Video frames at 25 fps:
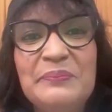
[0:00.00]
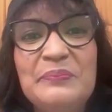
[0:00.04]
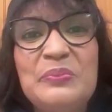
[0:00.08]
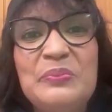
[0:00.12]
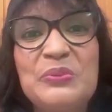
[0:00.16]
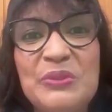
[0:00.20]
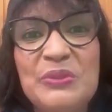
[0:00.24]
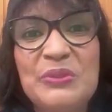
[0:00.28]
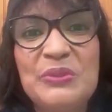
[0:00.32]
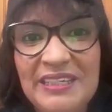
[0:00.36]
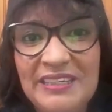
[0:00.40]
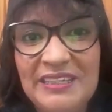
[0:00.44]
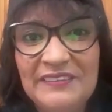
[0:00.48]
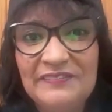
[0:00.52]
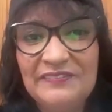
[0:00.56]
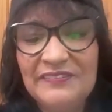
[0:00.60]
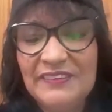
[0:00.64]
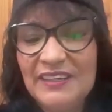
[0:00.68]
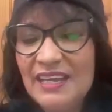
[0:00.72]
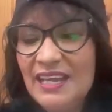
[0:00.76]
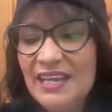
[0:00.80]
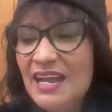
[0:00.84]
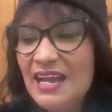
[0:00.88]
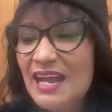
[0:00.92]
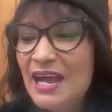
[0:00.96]
be
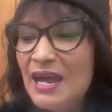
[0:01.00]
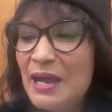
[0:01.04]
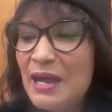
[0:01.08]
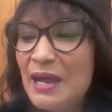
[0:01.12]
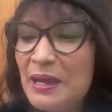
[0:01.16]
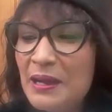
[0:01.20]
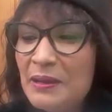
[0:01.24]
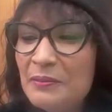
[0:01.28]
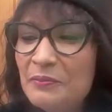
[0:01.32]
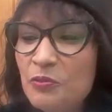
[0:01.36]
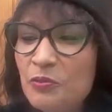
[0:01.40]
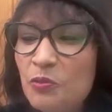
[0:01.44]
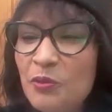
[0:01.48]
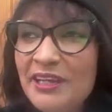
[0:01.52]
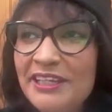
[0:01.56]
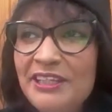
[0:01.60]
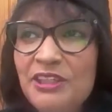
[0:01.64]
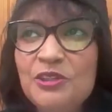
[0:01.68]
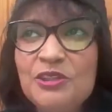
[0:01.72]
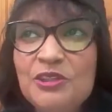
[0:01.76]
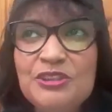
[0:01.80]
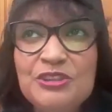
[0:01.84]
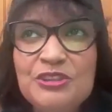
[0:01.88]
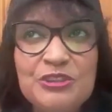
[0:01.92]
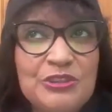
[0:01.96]
brave.
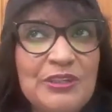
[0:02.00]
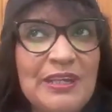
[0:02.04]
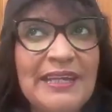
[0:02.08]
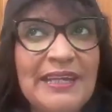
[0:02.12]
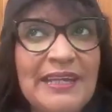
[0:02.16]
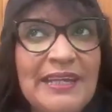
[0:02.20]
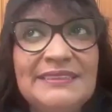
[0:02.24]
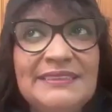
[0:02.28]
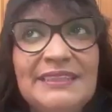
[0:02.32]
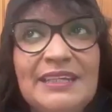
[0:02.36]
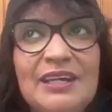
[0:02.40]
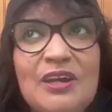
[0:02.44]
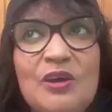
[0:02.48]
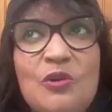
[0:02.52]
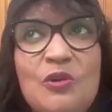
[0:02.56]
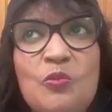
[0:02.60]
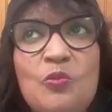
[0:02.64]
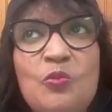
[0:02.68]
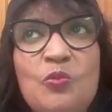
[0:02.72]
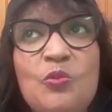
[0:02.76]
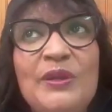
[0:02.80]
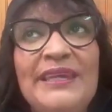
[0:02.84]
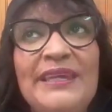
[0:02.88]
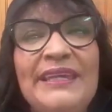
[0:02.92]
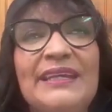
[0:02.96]
When you're trying to
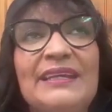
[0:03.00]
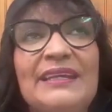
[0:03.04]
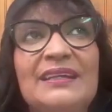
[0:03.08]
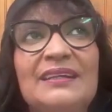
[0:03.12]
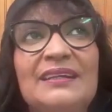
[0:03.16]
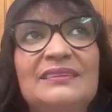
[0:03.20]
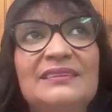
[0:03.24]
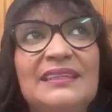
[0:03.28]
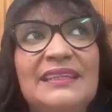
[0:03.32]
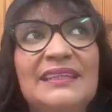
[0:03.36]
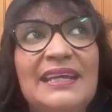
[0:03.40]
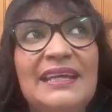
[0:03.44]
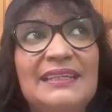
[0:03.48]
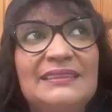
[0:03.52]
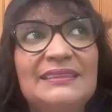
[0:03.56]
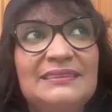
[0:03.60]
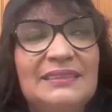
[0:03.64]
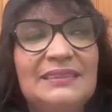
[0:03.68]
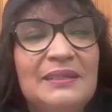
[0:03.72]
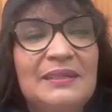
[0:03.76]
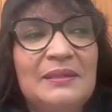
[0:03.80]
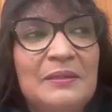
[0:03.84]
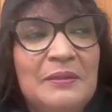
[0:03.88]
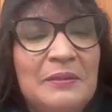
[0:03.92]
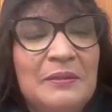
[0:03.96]
awaken
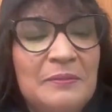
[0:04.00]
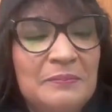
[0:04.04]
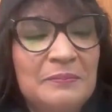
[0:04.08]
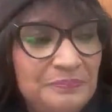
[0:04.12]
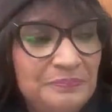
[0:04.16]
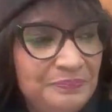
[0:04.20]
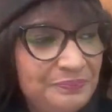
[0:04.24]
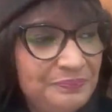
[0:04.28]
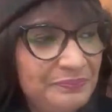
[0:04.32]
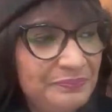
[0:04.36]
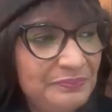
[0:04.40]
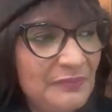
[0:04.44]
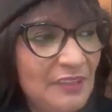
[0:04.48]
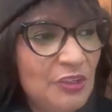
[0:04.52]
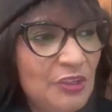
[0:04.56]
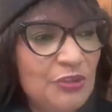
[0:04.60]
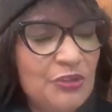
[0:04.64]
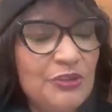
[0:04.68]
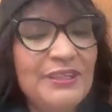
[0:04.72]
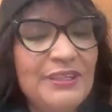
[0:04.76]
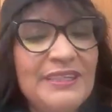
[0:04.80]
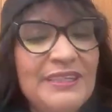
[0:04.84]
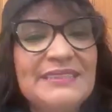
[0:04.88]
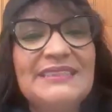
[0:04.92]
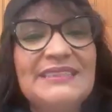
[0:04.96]
that
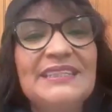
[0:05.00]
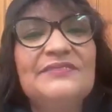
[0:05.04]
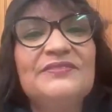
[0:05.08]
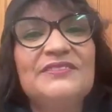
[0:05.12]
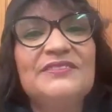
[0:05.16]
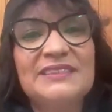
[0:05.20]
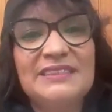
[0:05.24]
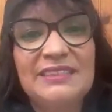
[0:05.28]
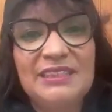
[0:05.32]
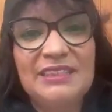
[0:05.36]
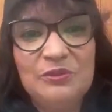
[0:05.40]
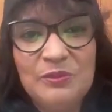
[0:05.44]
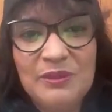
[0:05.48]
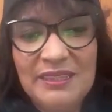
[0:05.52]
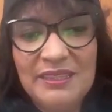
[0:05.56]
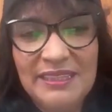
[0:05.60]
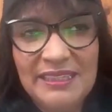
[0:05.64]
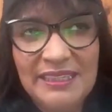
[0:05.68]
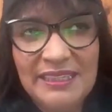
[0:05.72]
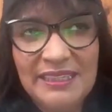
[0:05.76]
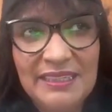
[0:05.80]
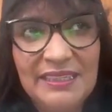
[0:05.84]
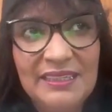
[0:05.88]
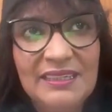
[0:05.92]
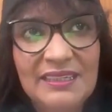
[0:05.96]
creativity
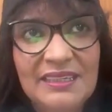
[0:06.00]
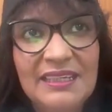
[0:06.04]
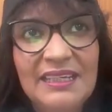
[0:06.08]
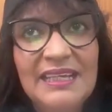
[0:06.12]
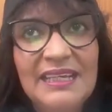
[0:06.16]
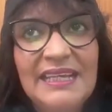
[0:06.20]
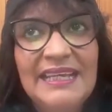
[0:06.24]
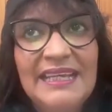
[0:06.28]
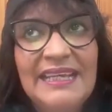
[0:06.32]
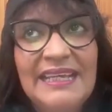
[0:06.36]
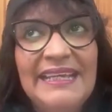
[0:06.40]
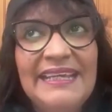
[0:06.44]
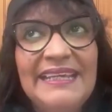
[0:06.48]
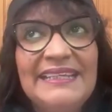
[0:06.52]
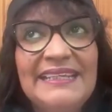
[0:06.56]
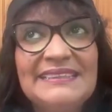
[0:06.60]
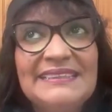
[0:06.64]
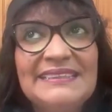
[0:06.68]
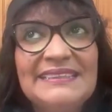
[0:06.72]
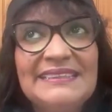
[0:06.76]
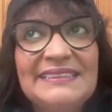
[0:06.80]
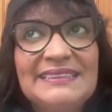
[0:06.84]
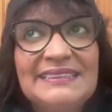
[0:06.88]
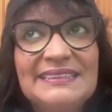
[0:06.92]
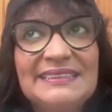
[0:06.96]
within,
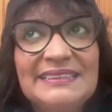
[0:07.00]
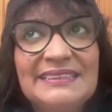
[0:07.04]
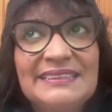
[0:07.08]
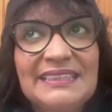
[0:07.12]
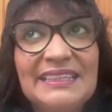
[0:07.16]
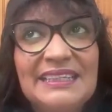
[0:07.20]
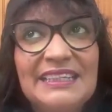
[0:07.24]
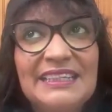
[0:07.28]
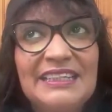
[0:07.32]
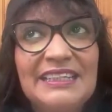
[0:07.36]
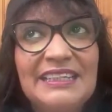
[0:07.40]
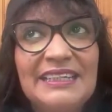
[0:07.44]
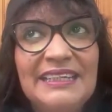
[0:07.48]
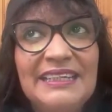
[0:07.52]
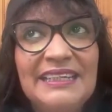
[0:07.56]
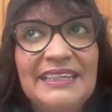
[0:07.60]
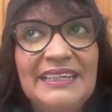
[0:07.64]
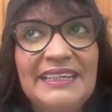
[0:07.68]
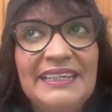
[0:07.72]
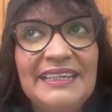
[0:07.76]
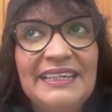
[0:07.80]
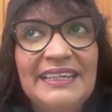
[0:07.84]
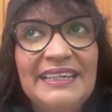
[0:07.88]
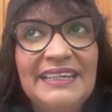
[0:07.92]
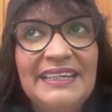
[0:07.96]
it's
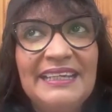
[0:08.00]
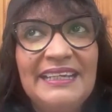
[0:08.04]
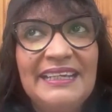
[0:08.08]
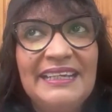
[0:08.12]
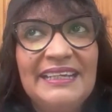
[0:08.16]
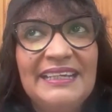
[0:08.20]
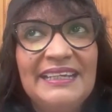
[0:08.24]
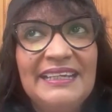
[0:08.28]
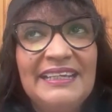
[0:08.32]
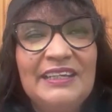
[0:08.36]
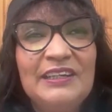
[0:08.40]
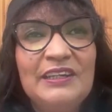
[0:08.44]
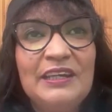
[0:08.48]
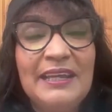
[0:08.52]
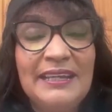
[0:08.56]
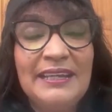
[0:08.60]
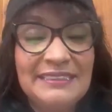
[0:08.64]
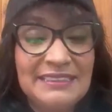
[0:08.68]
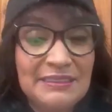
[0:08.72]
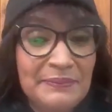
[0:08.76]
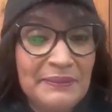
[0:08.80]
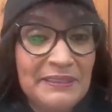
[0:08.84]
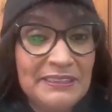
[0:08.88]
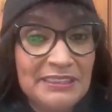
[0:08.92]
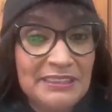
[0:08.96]

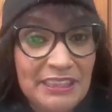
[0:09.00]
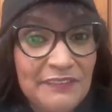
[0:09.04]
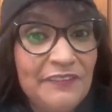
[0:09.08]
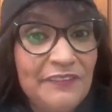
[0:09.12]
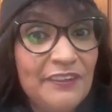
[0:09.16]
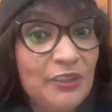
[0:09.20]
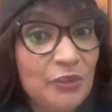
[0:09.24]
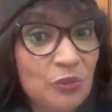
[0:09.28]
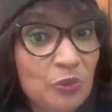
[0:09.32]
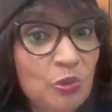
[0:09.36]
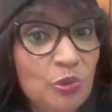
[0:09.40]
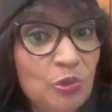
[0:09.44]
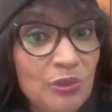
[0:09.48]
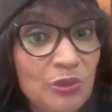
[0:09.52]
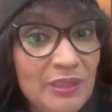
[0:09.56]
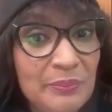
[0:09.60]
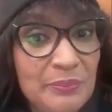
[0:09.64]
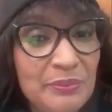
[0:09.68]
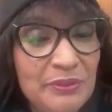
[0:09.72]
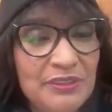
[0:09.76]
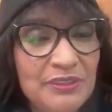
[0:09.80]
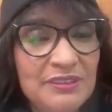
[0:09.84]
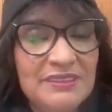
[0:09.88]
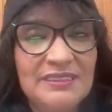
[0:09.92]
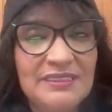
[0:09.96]
especially for an older
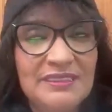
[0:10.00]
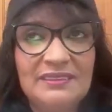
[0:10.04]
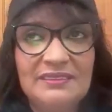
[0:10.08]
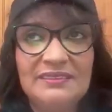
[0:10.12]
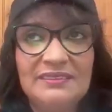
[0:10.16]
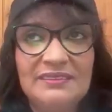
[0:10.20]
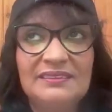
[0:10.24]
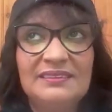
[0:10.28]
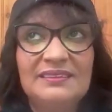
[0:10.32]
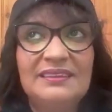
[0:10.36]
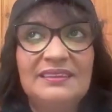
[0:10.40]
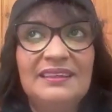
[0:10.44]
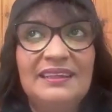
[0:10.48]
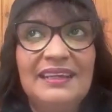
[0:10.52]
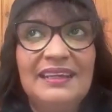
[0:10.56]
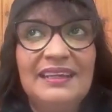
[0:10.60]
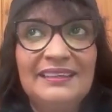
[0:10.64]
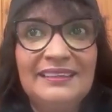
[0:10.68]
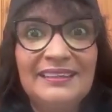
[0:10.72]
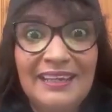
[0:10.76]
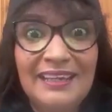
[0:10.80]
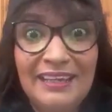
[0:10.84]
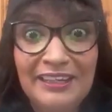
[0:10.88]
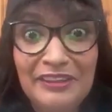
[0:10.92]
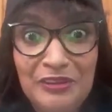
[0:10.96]
person,
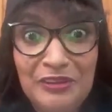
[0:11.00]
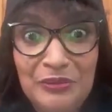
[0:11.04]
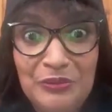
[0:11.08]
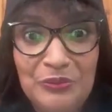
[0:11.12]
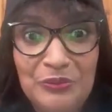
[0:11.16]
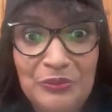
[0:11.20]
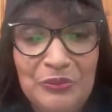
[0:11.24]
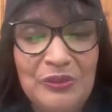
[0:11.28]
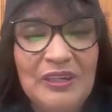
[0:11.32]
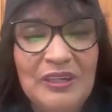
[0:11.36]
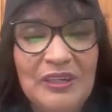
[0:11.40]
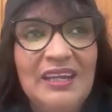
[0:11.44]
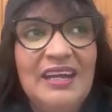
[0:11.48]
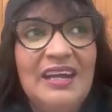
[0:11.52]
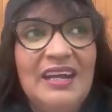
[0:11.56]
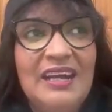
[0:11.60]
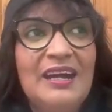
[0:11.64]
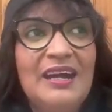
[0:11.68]
and I know